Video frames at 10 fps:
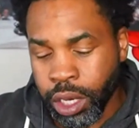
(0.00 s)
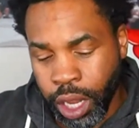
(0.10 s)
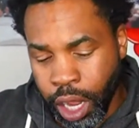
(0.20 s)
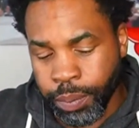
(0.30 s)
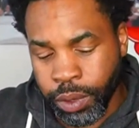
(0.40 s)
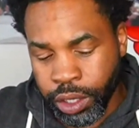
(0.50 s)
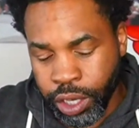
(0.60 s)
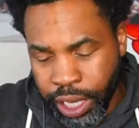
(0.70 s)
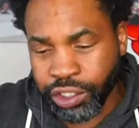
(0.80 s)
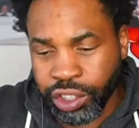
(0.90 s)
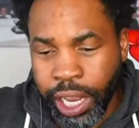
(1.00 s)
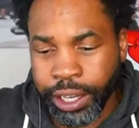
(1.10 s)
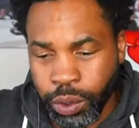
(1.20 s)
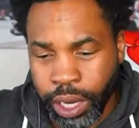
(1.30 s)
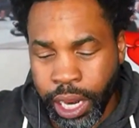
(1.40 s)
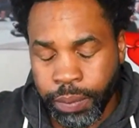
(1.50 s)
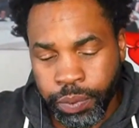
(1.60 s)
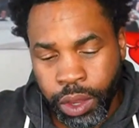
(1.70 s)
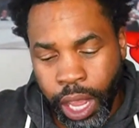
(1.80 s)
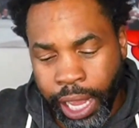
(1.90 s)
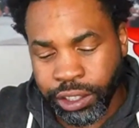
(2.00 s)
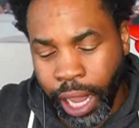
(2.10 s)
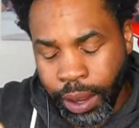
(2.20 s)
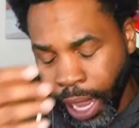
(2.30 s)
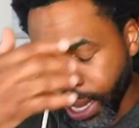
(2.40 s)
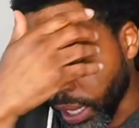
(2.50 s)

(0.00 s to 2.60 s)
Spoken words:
To interject mm-hmm. on that, I got